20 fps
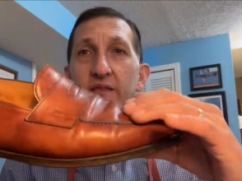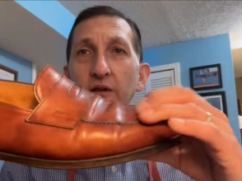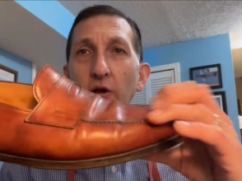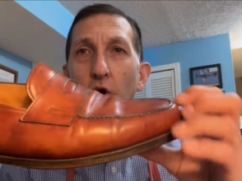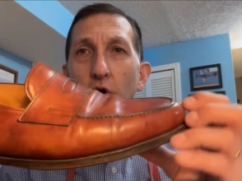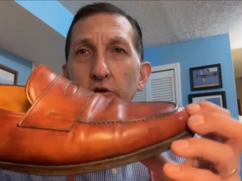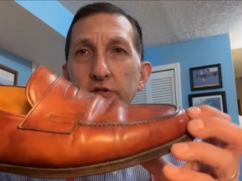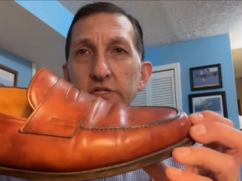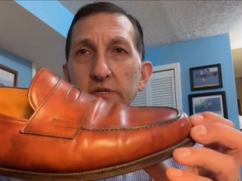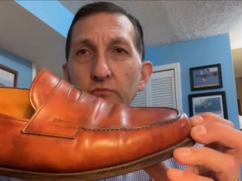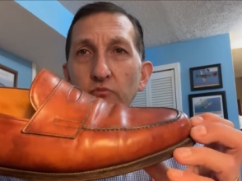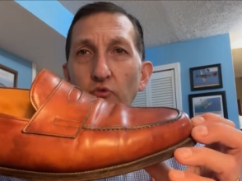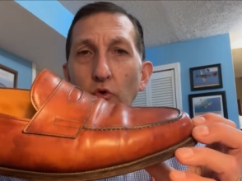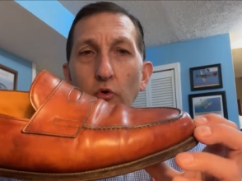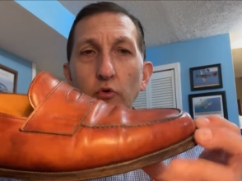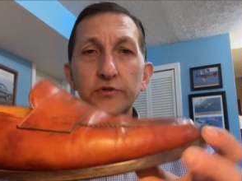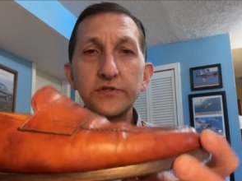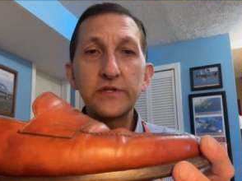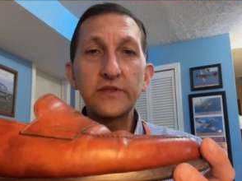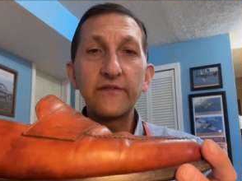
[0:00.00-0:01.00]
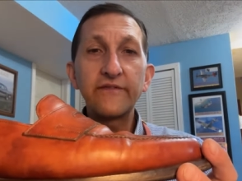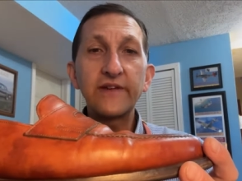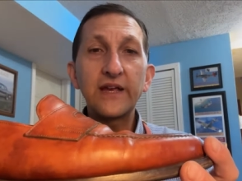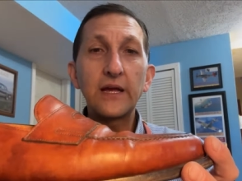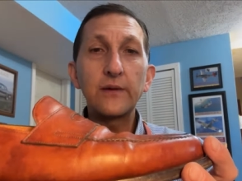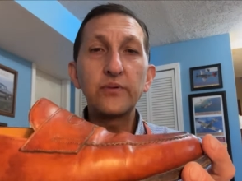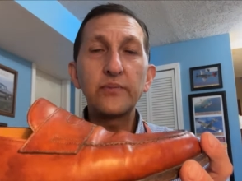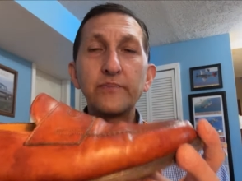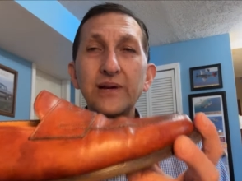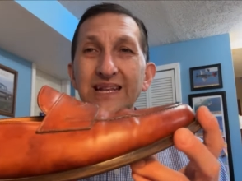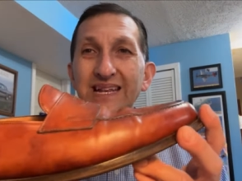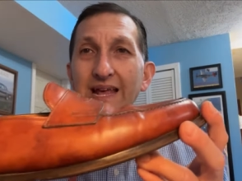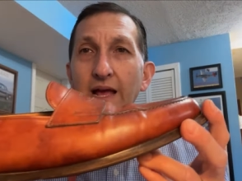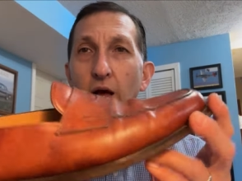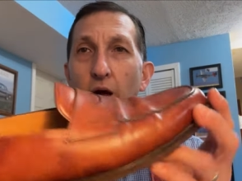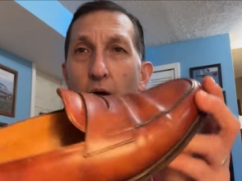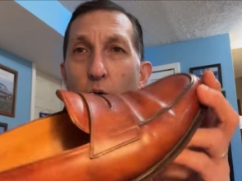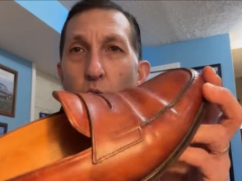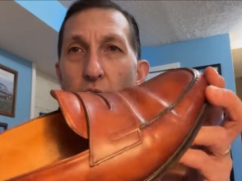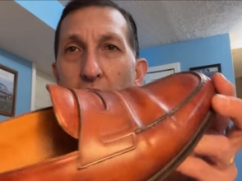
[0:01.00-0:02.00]
there are some rolls on the vamp. But
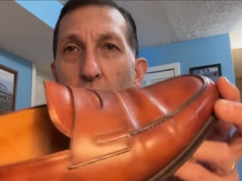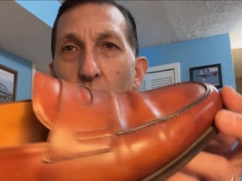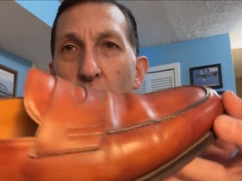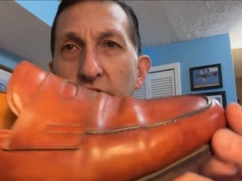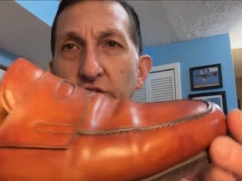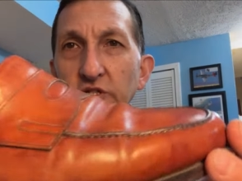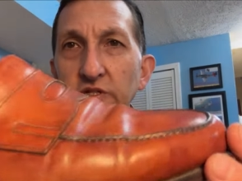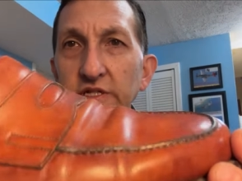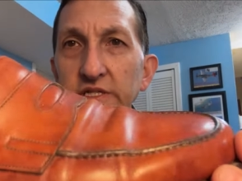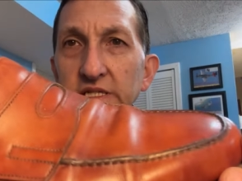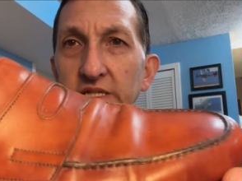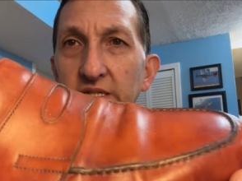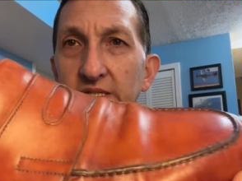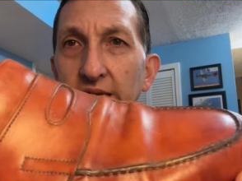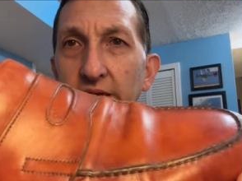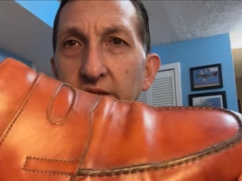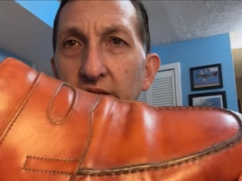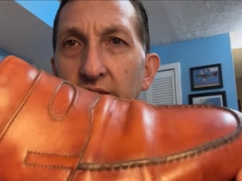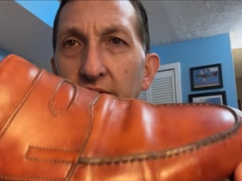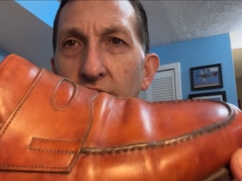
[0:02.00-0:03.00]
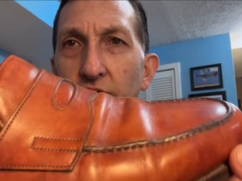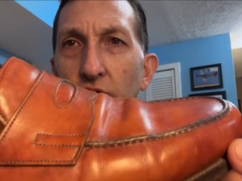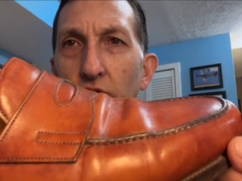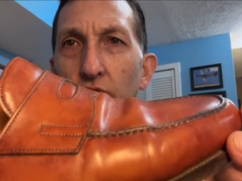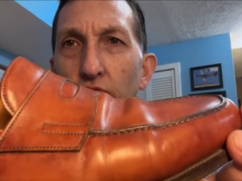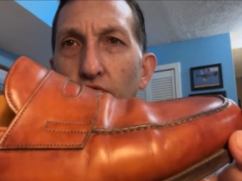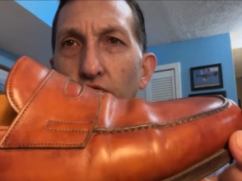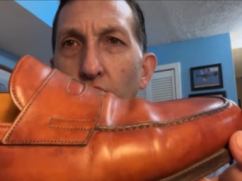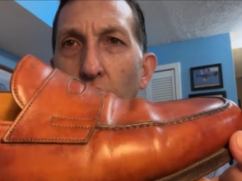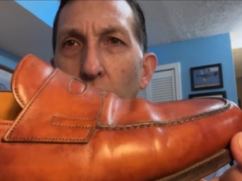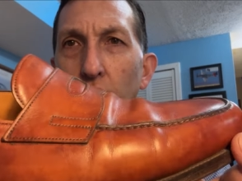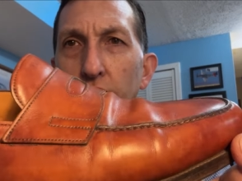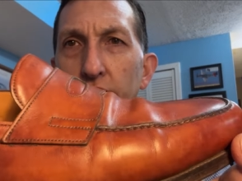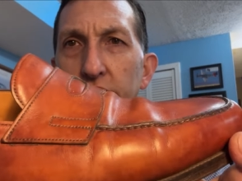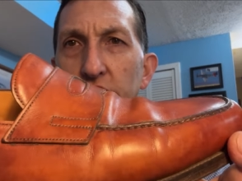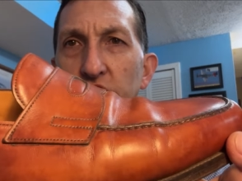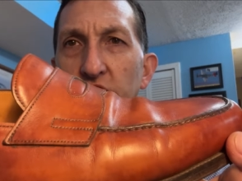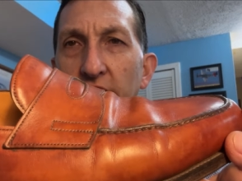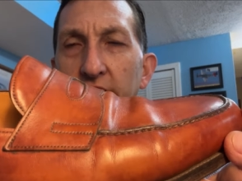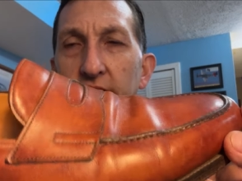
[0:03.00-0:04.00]
now, what I want you to see is how the leather
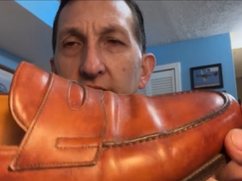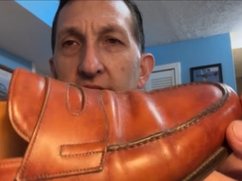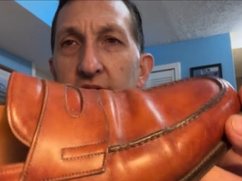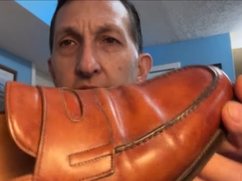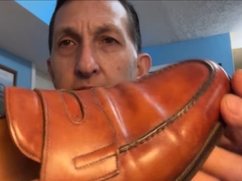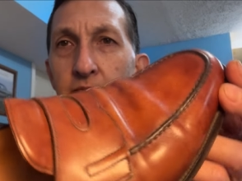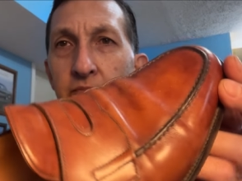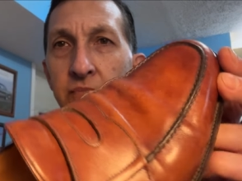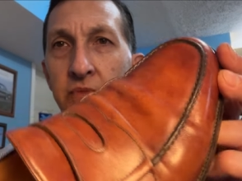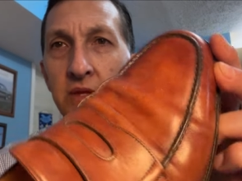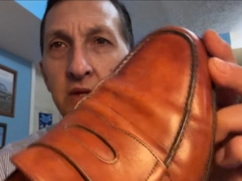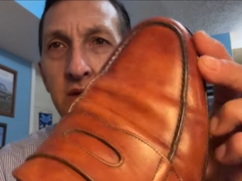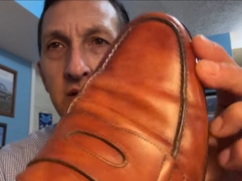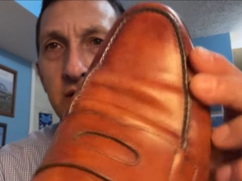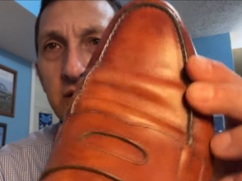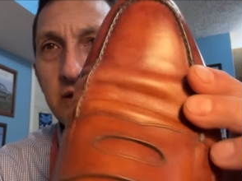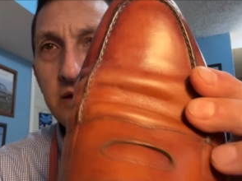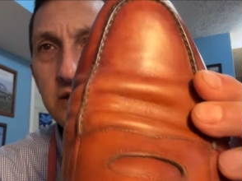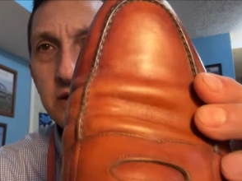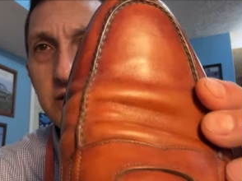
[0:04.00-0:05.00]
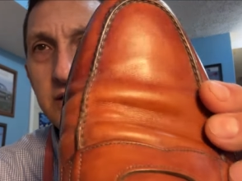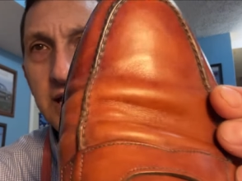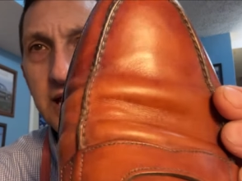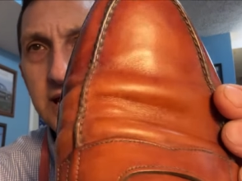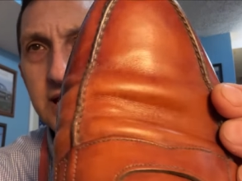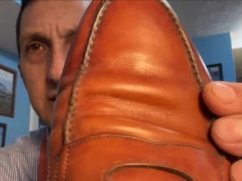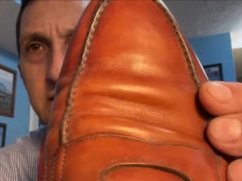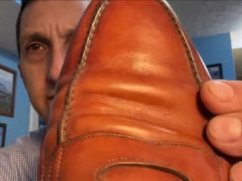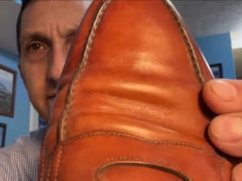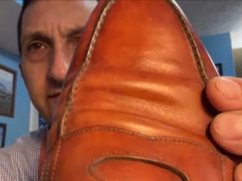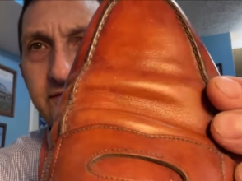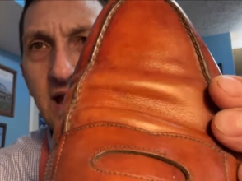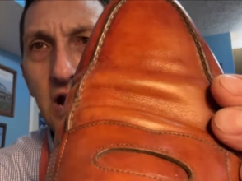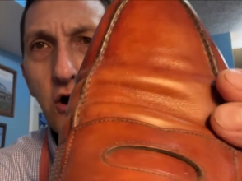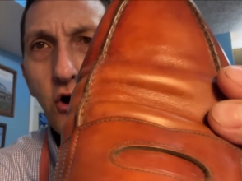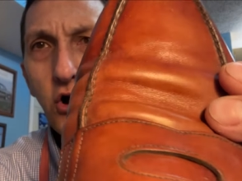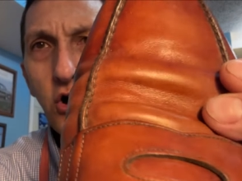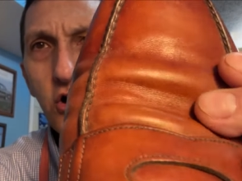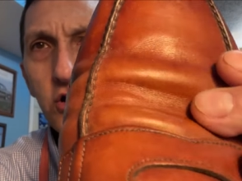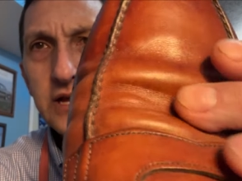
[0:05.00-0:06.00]
rolls gently, and
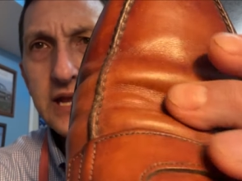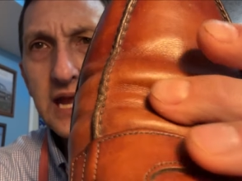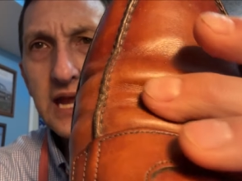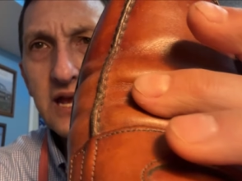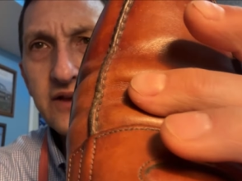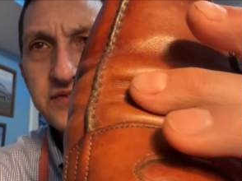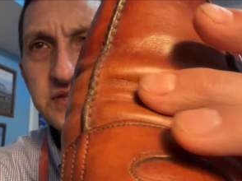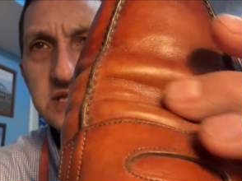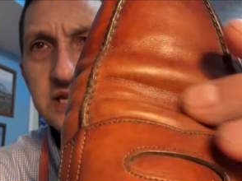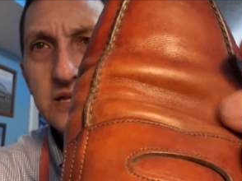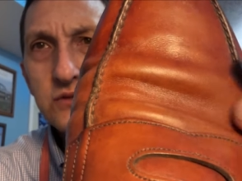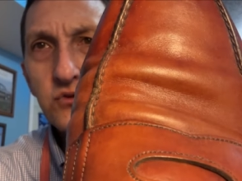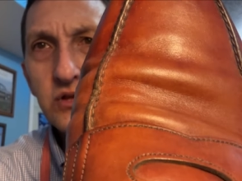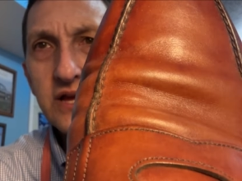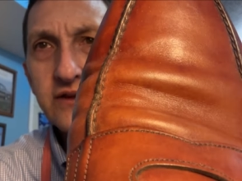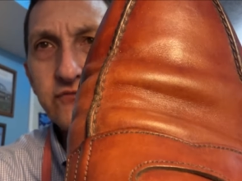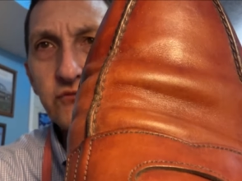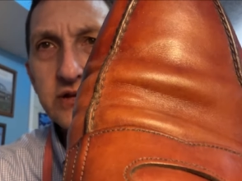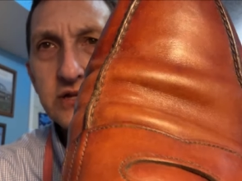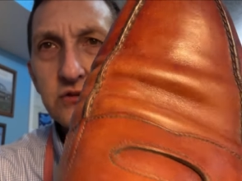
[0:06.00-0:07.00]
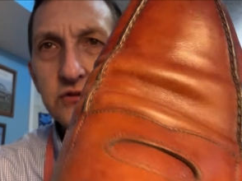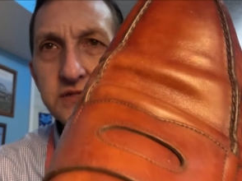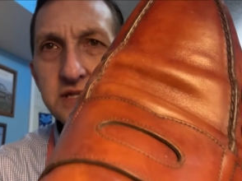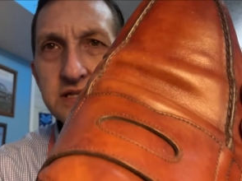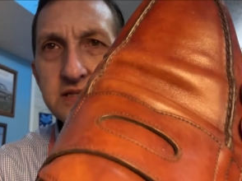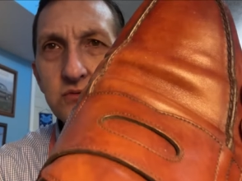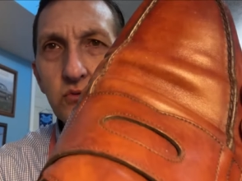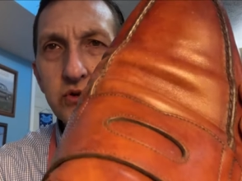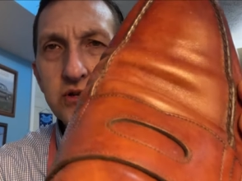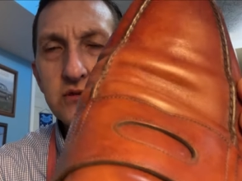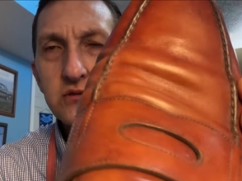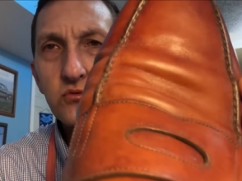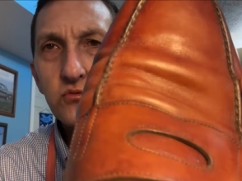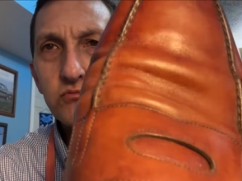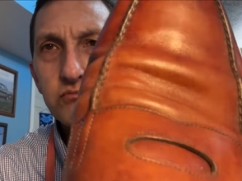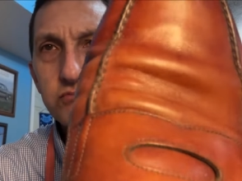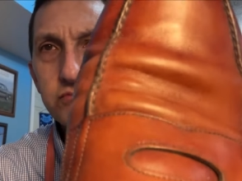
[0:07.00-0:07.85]
all calf skin will have wrinkles. That's one of the